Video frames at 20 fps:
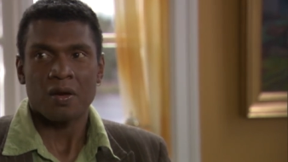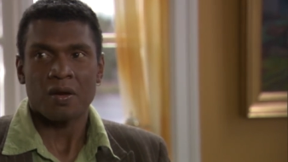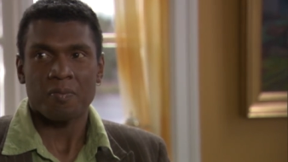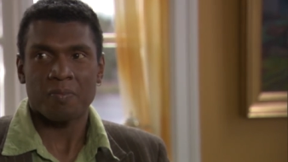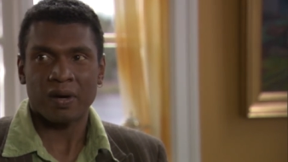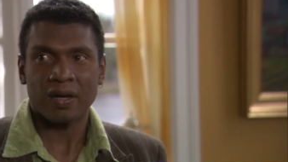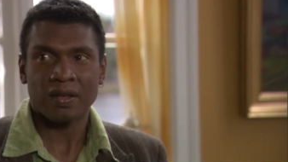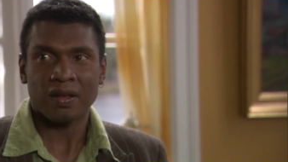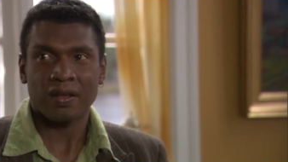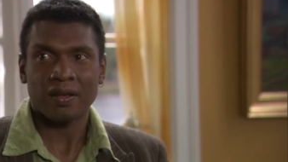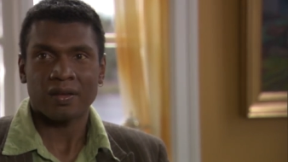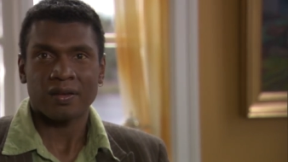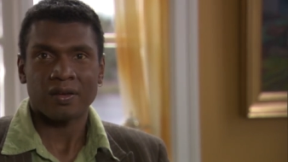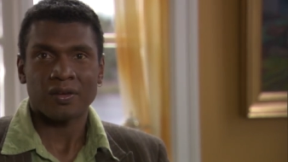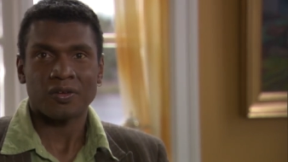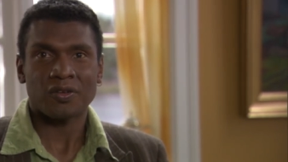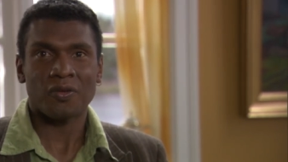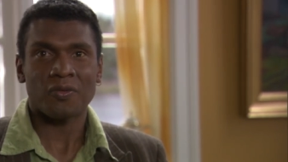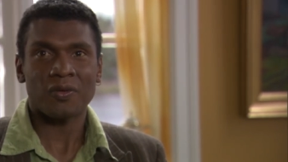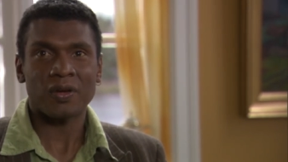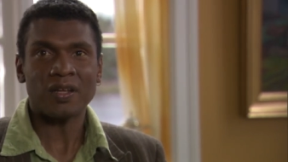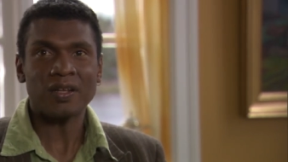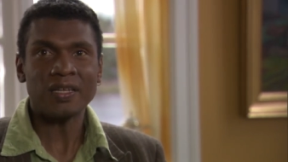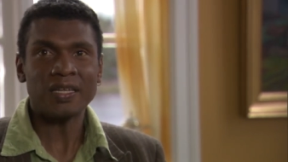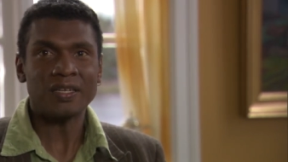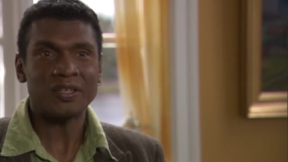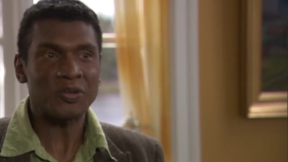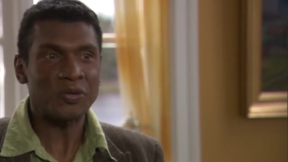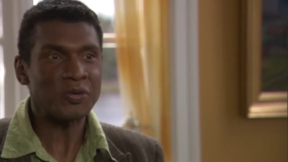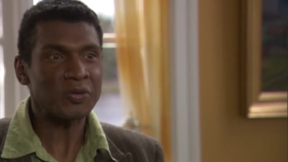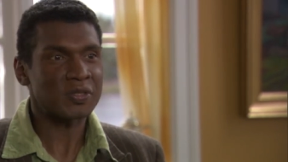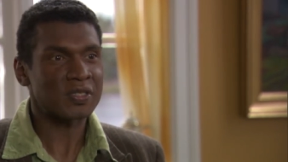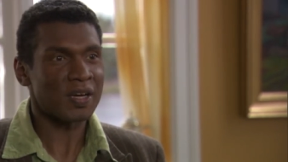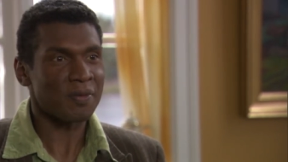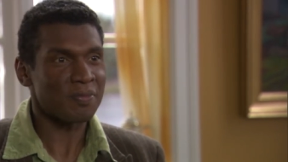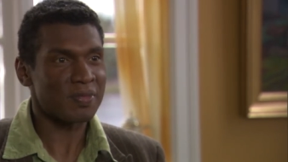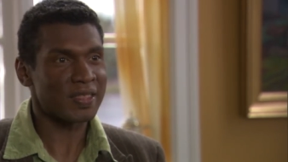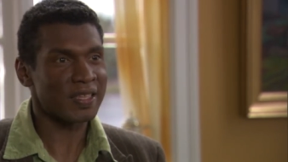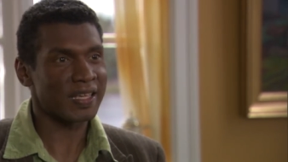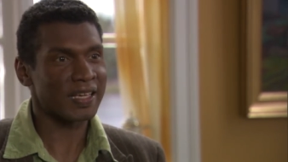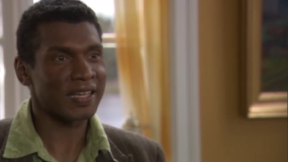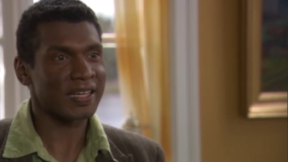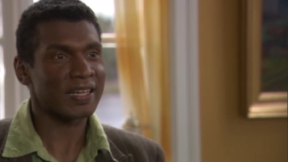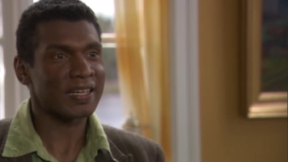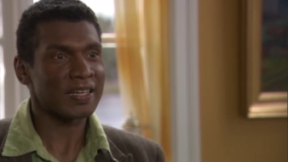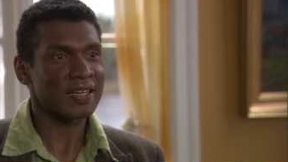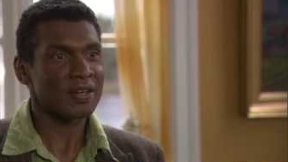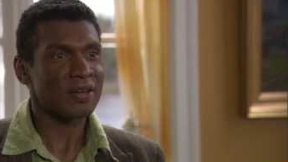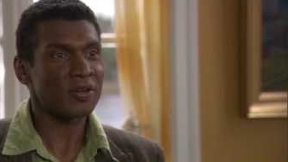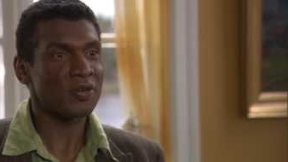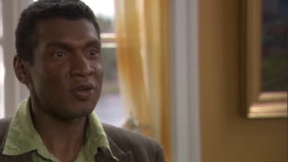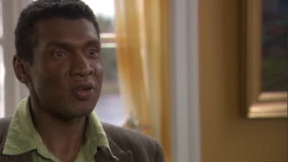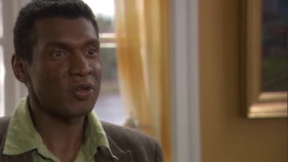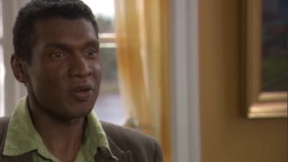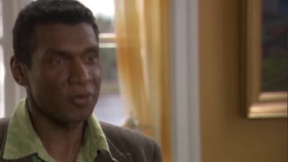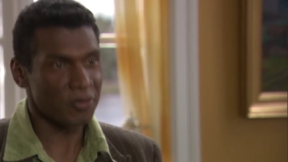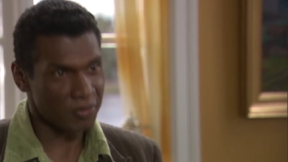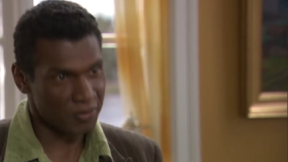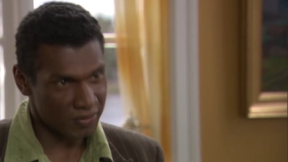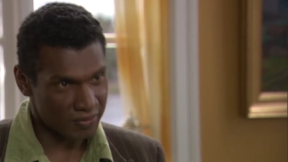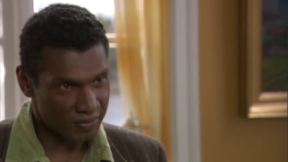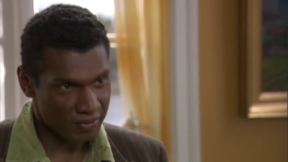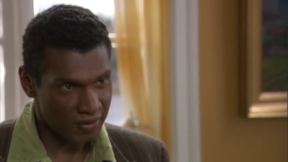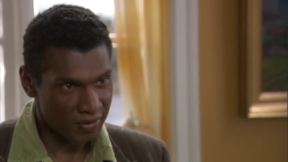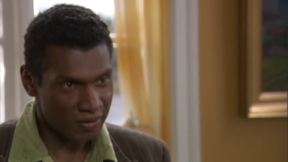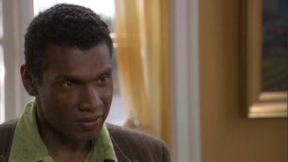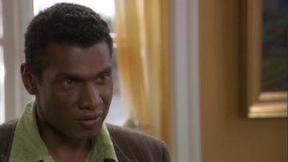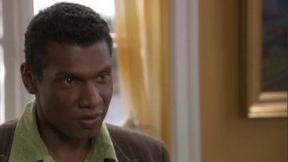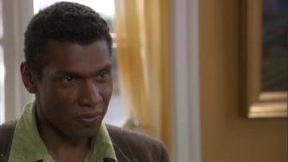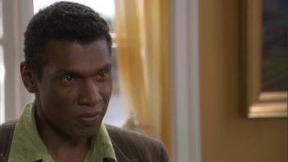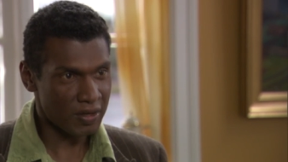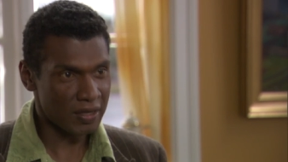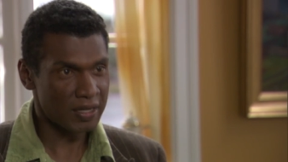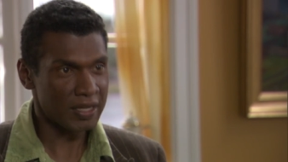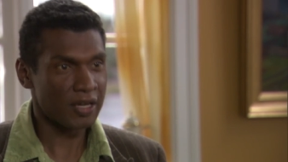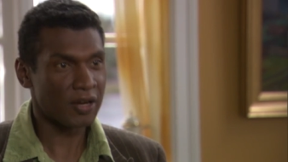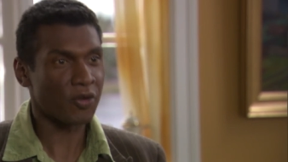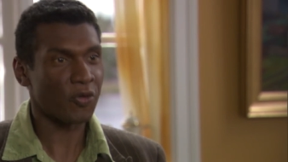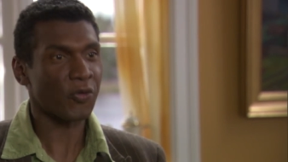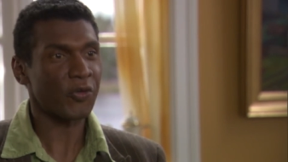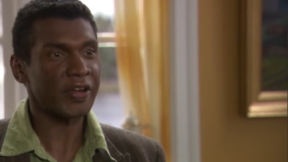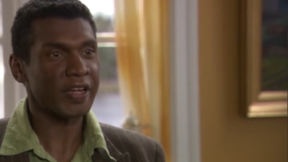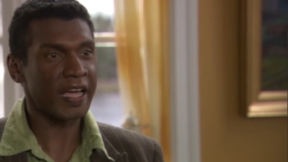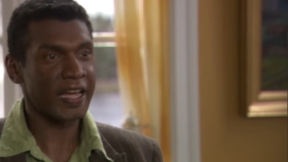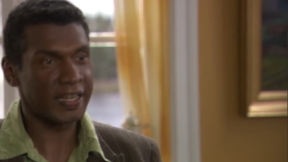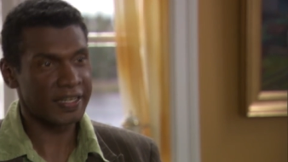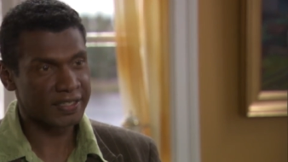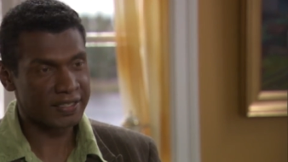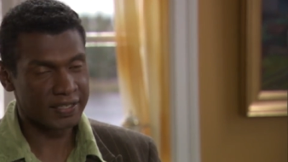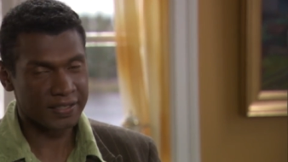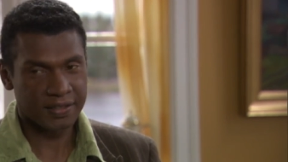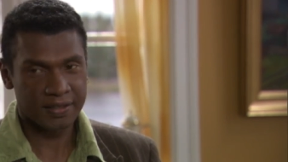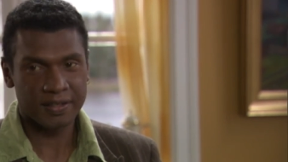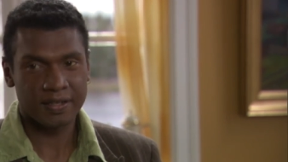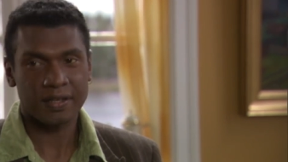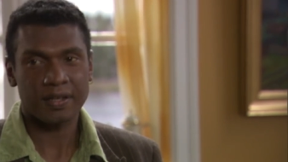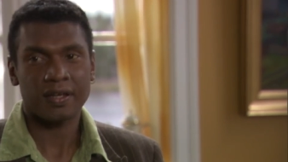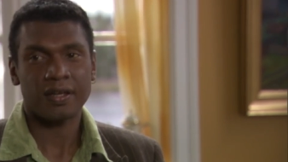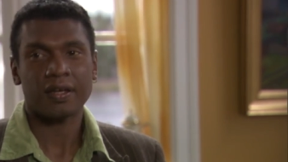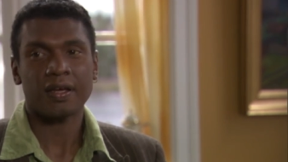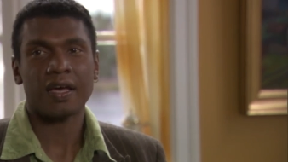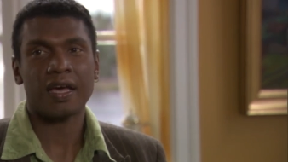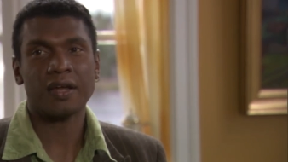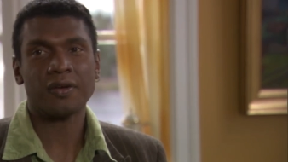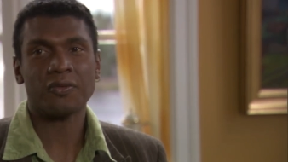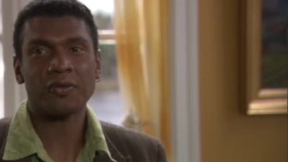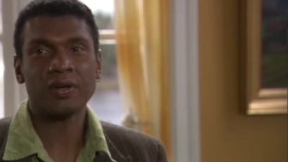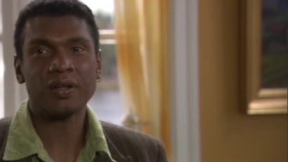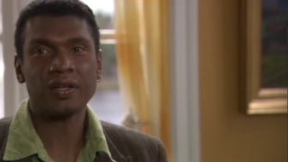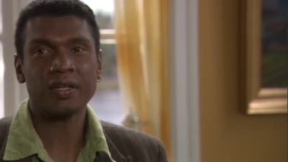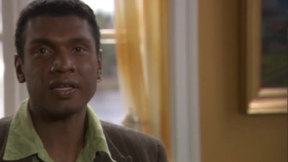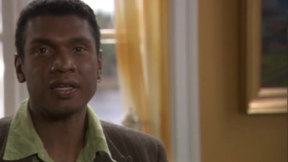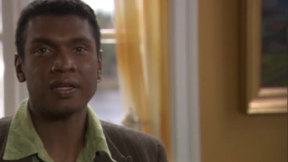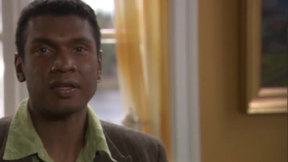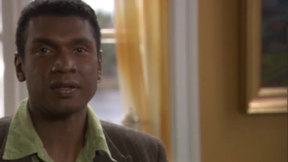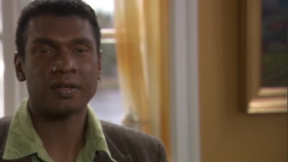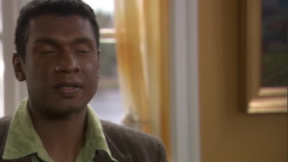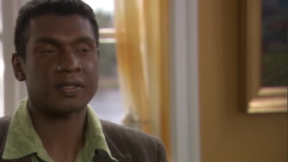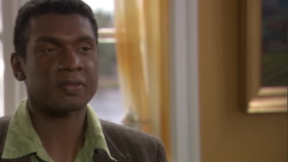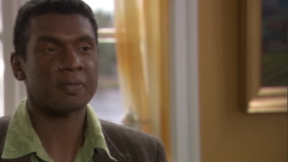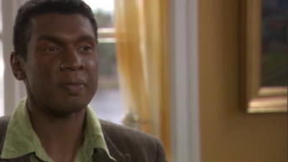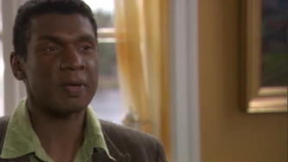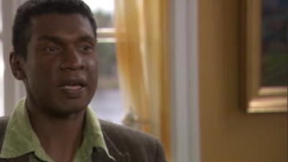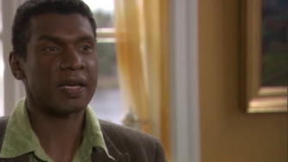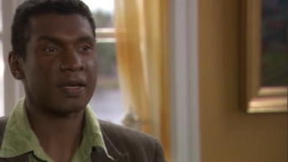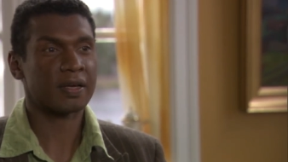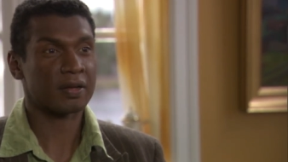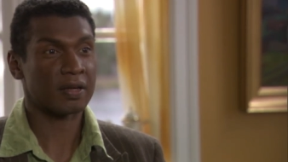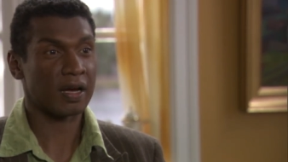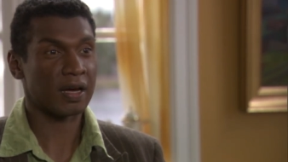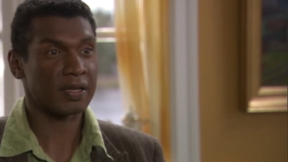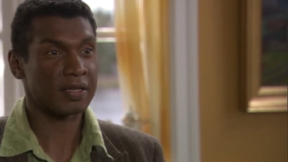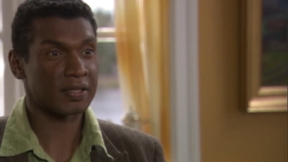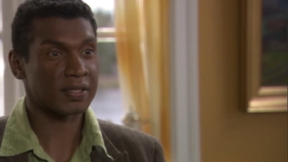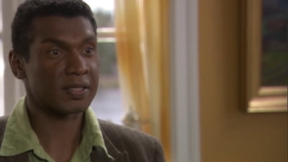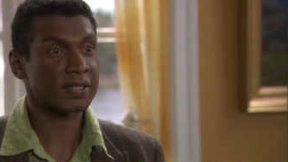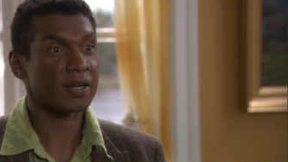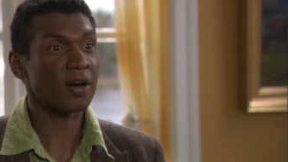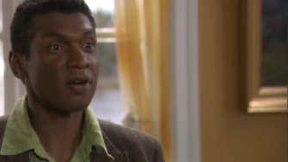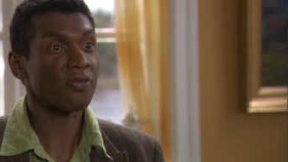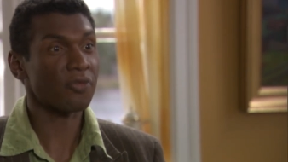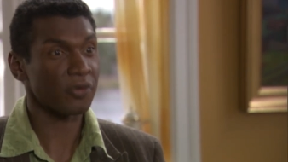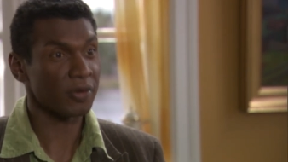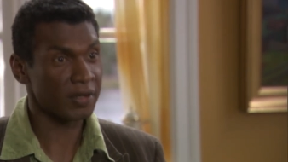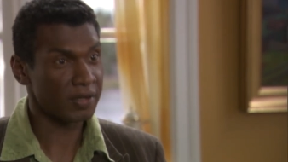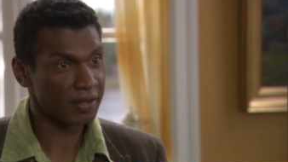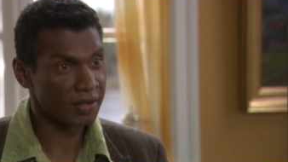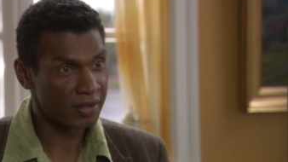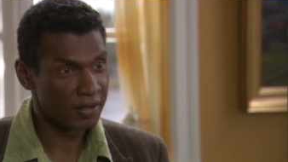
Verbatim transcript: but. To really do something new, to really create and really just make a discovery,